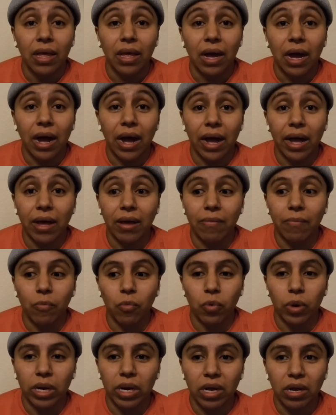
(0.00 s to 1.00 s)
I am
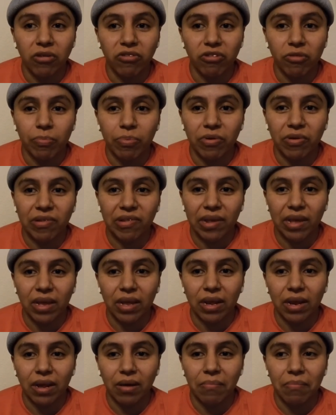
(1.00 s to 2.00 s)

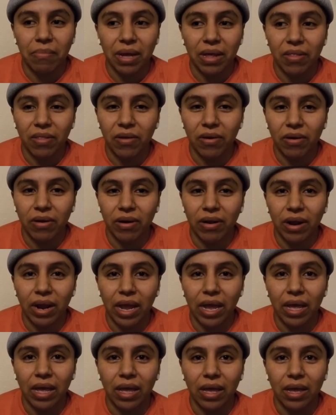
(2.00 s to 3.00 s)
100% a mother
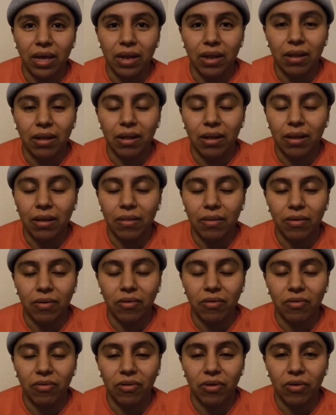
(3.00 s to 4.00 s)
and
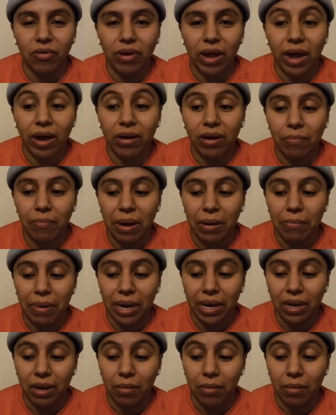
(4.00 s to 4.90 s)
there's no doubt in my mind